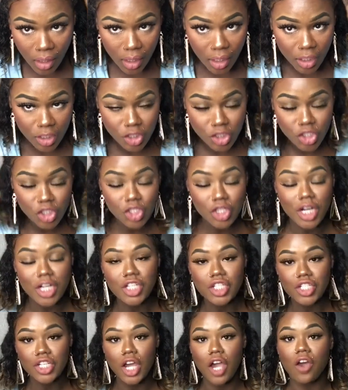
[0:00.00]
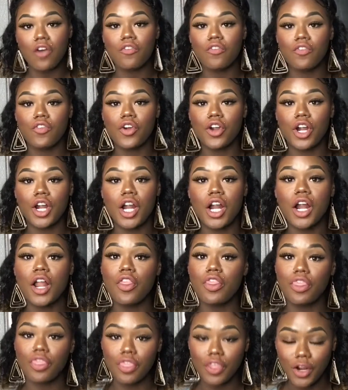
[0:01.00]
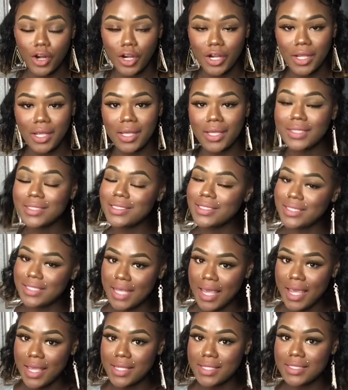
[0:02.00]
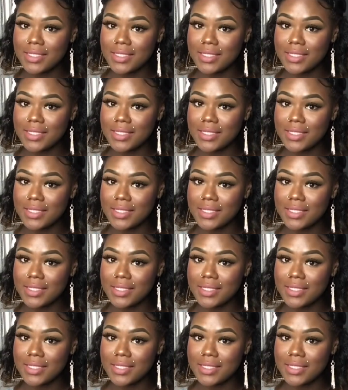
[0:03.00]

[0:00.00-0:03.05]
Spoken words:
and stretched out for 30 days